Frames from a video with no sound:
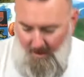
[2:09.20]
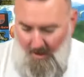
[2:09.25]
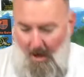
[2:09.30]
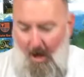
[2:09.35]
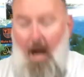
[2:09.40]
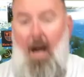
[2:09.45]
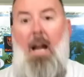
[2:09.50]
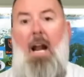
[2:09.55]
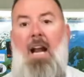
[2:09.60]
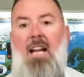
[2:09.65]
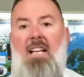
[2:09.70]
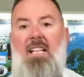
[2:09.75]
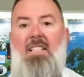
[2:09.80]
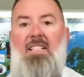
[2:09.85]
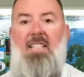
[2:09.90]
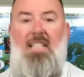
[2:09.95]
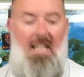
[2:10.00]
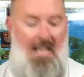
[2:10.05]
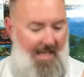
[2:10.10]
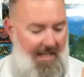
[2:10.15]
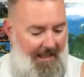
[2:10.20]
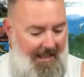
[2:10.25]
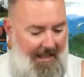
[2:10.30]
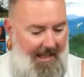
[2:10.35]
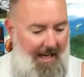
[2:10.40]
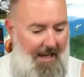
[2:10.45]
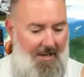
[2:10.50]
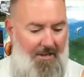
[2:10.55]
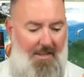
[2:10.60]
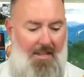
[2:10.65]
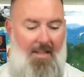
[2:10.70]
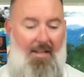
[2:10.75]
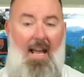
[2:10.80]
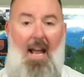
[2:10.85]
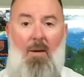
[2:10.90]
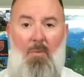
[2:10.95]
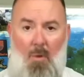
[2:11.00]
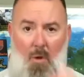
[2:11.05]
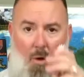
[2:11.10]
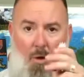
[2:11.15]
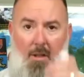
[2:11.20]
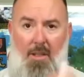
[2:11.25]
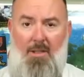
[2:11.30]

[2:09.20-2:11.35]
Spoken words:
Alright, I didn't see anything else in that roll.